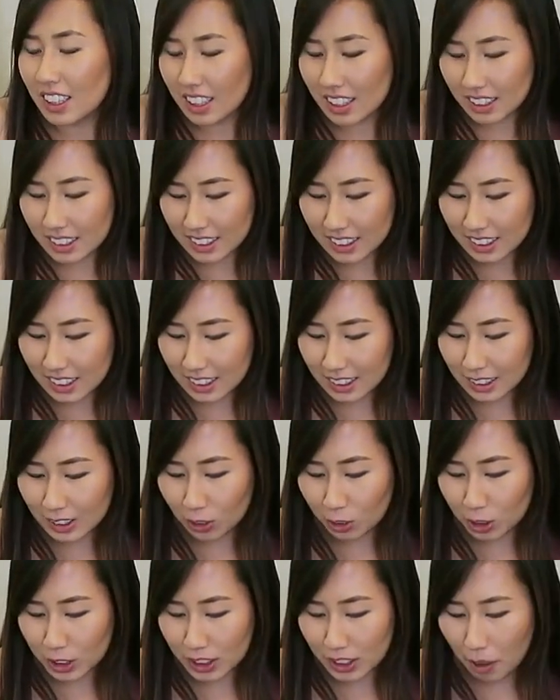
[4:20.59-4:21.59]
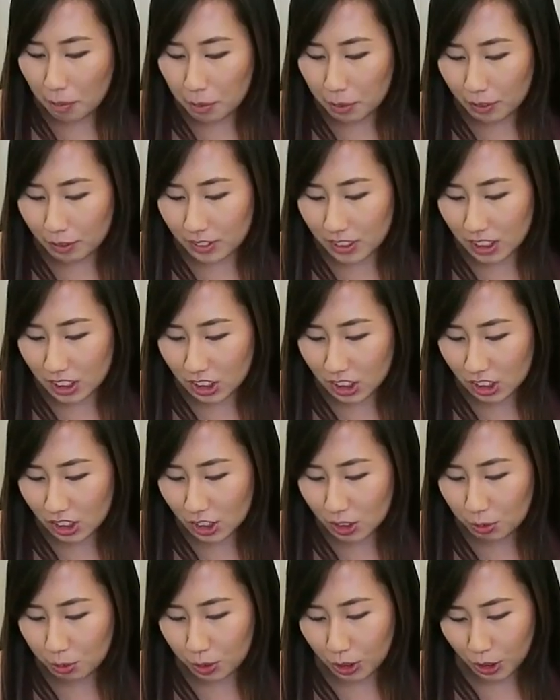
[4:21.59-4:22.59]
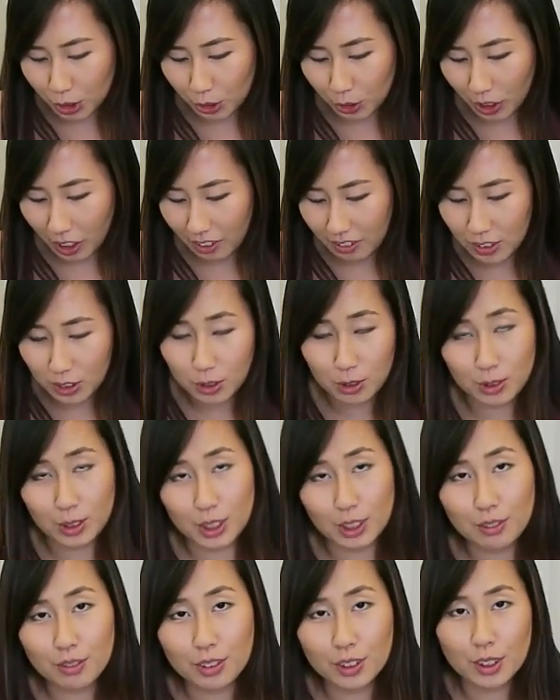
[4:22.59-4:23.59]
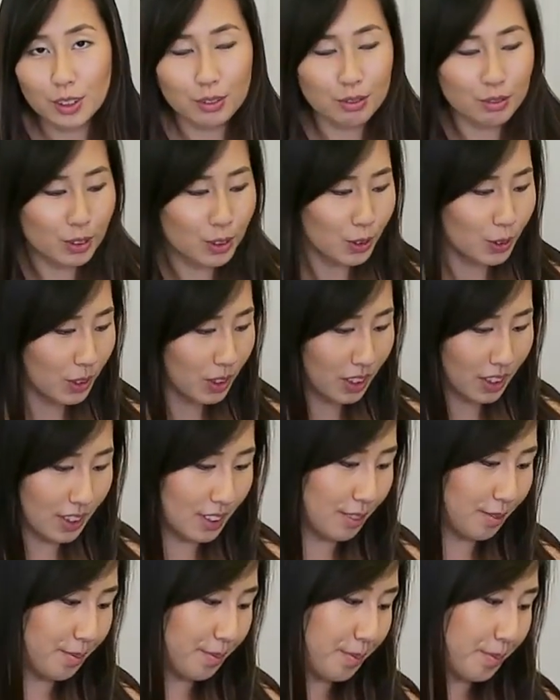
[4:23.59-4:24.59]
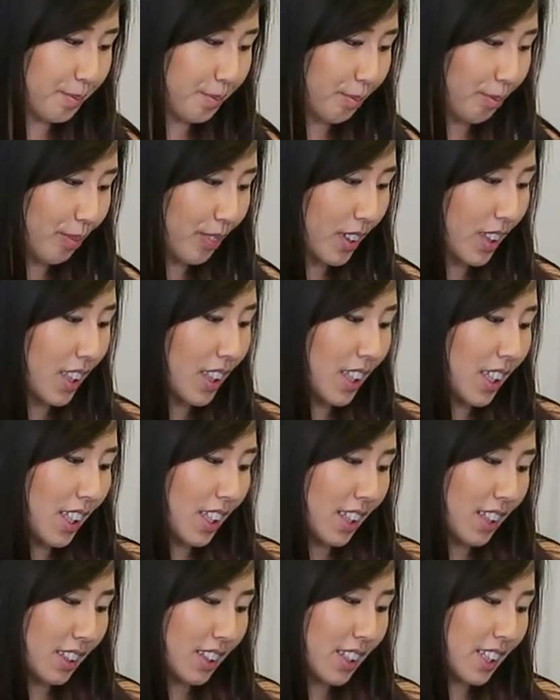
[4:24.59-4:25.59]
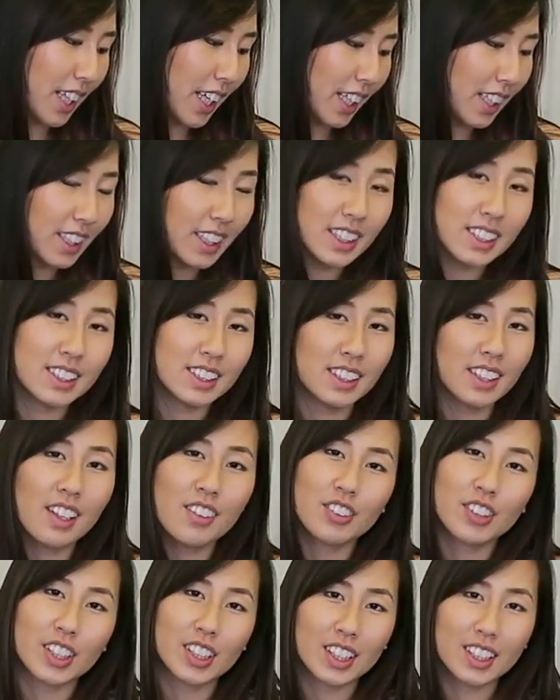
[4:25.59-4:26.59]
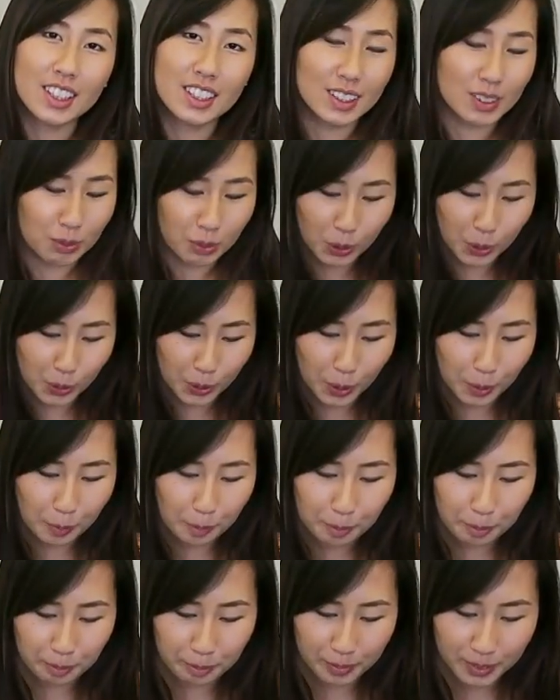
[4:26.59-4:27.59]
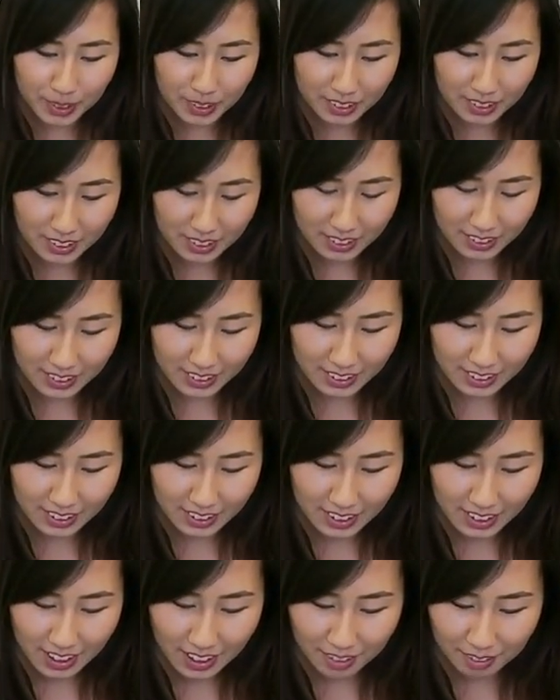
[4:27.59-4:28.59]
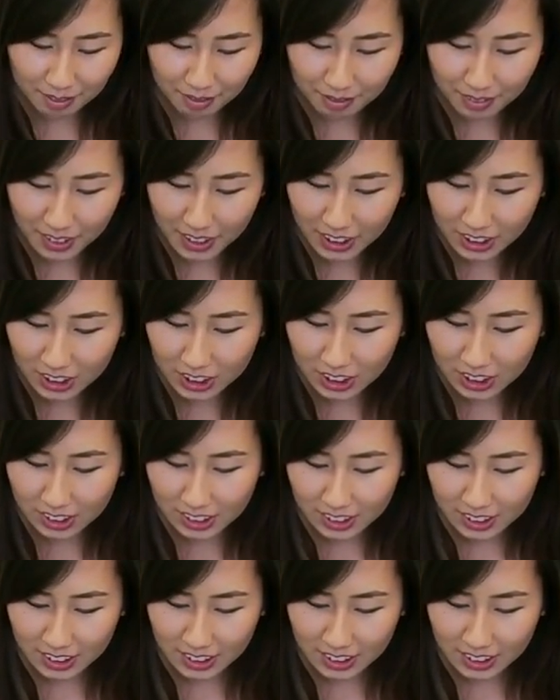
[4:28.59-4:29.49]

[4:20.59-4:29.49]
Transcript: it's those type of dishes where you have to work for your food and you can't eat till everything's rolled up and finished.